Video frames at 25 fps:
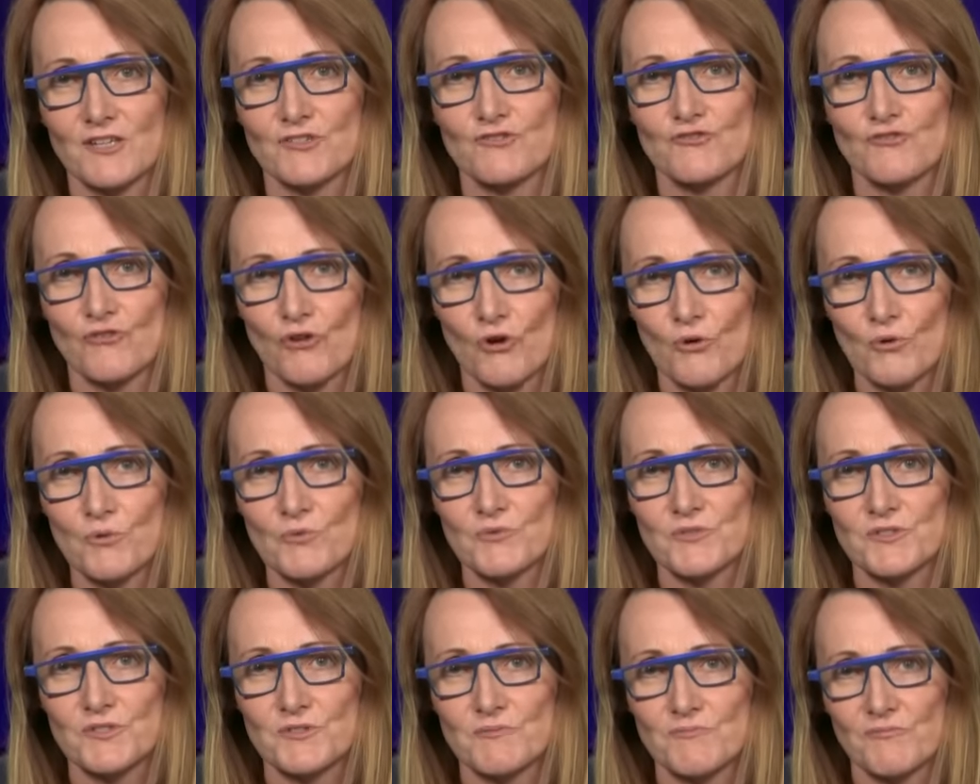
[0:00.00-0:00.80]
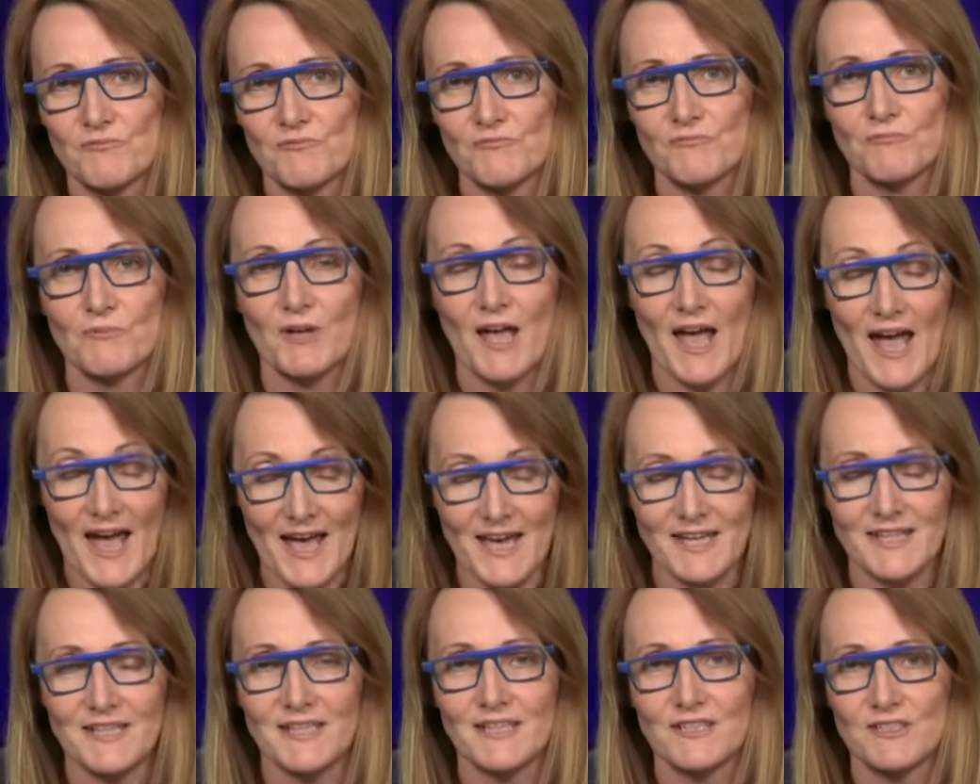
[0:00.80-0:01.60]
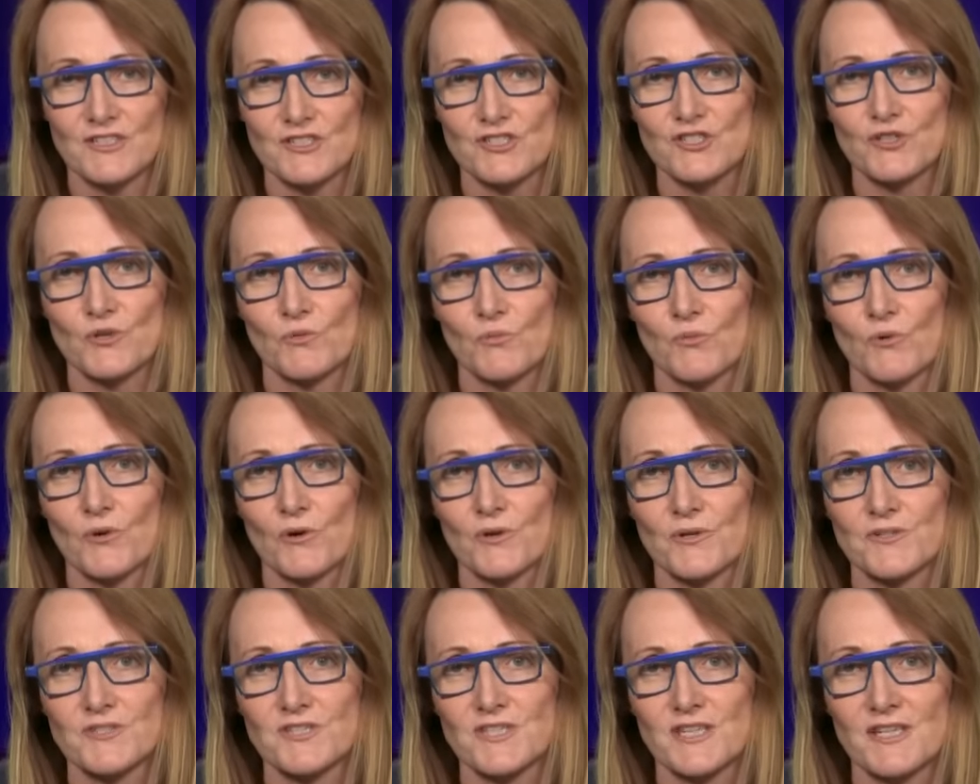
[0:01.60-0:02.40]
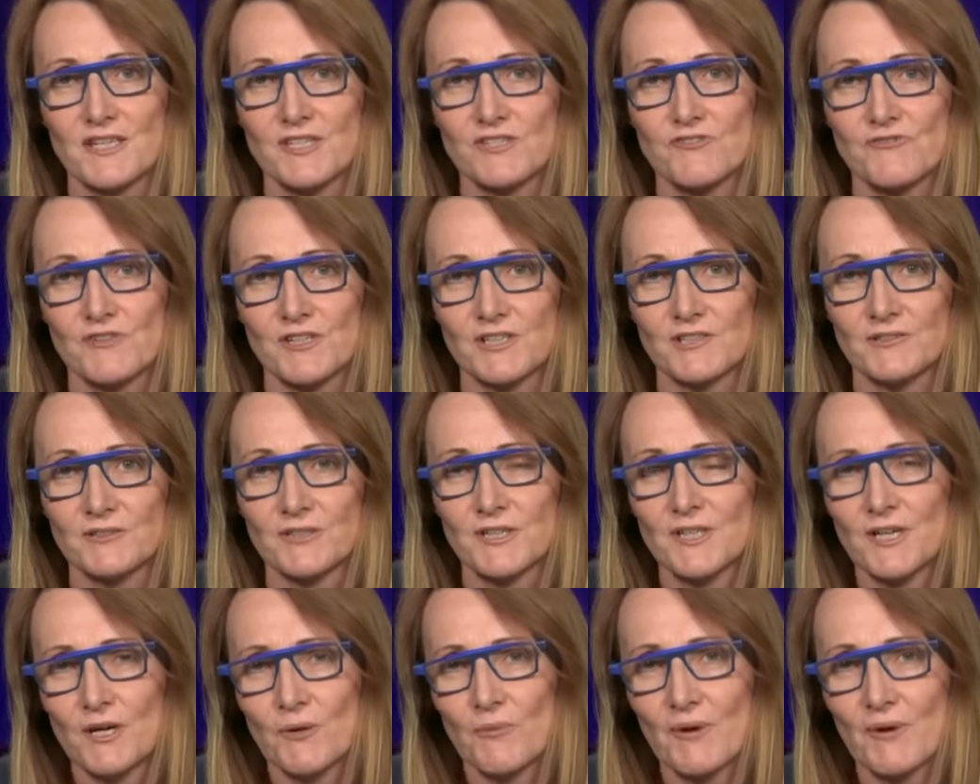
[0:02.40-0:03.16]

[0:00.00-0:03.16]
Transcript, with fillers: drones heading towards Israel.